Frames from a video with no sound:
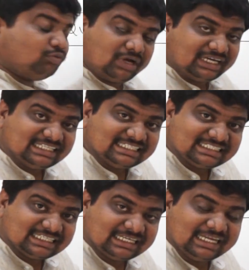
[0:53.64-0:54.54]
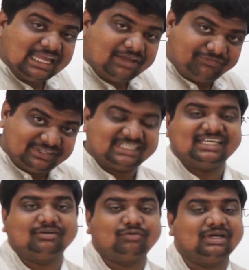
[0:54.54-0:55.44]
quantization? A
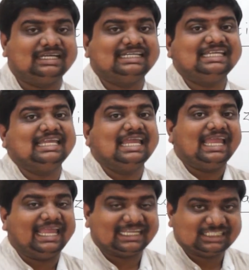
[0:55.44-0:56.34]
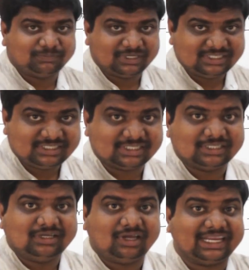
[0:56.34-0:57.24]
physical quantity expressed
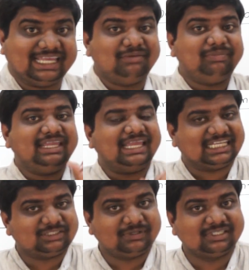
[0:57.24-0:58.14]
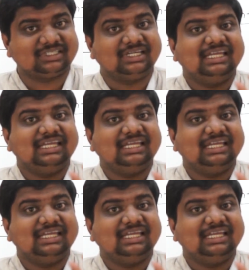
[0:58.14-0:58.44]
or can be expressed